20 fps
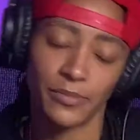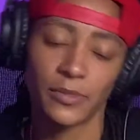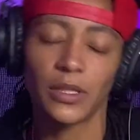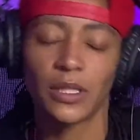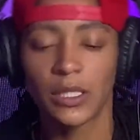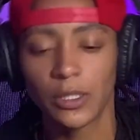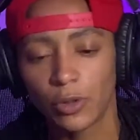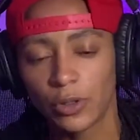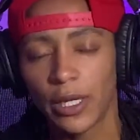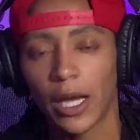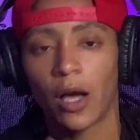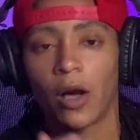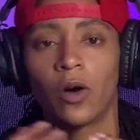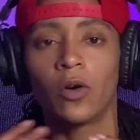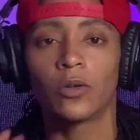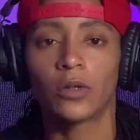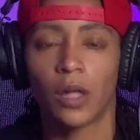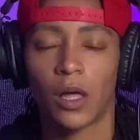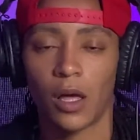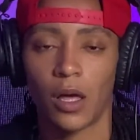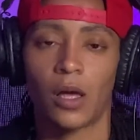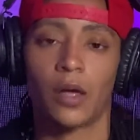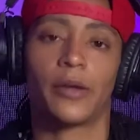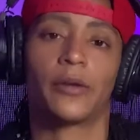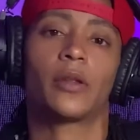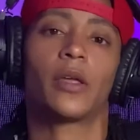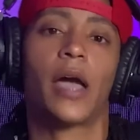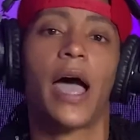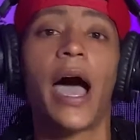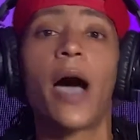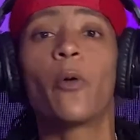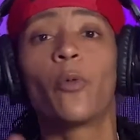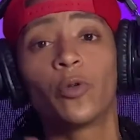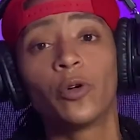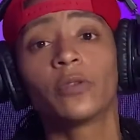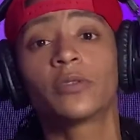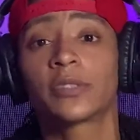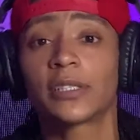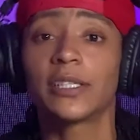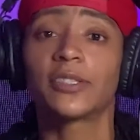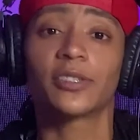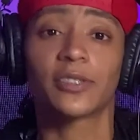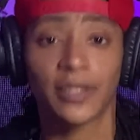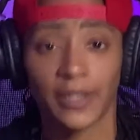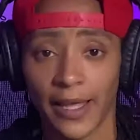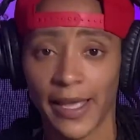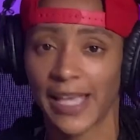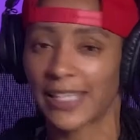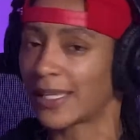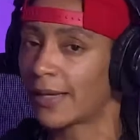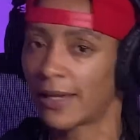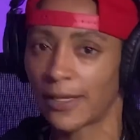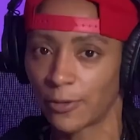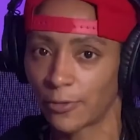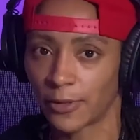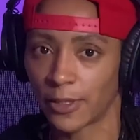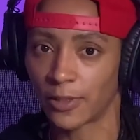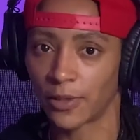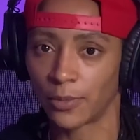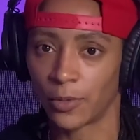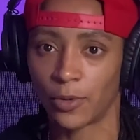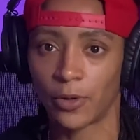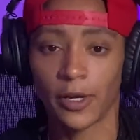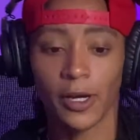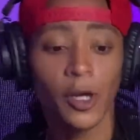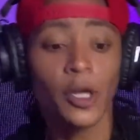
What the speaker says: do your own lawn. I will teach a class. I ain't doing that no more.